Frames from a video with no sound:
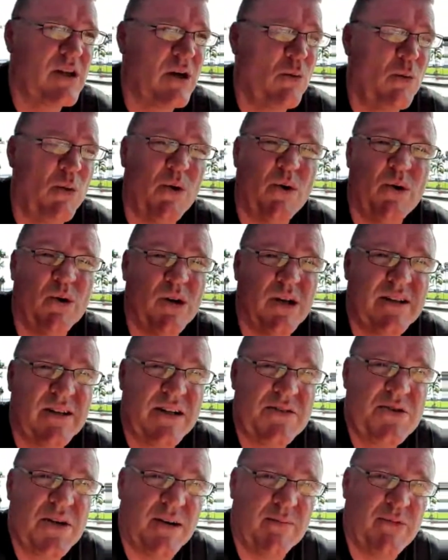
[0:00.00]
a wall, and
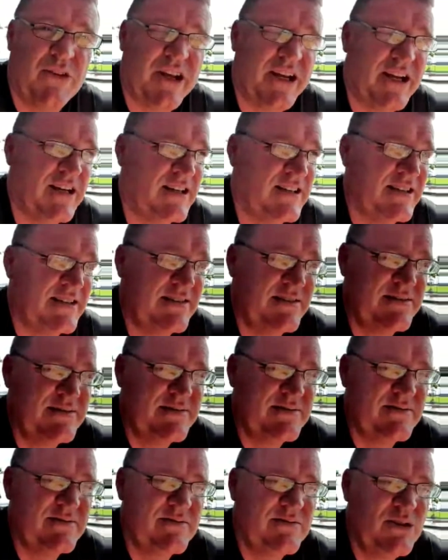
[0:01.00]
I jumped down and
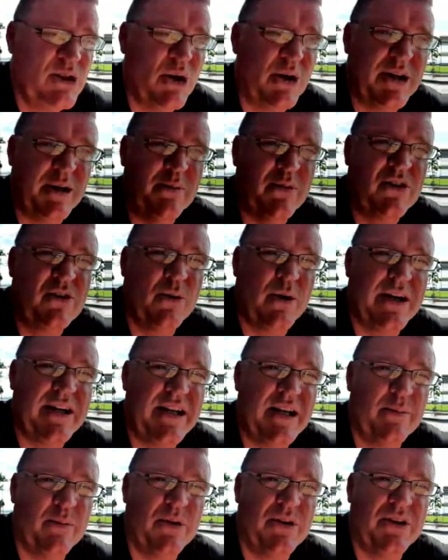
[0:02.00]
got in
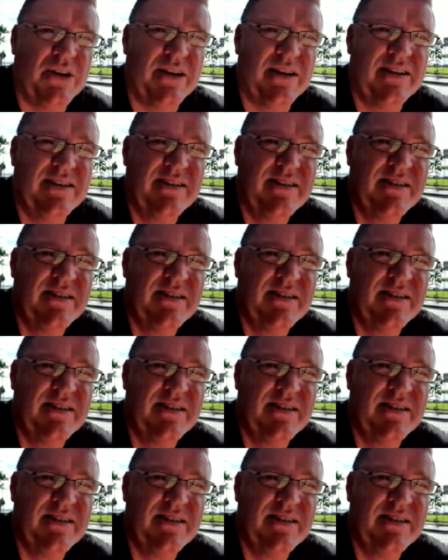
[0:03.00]
between him and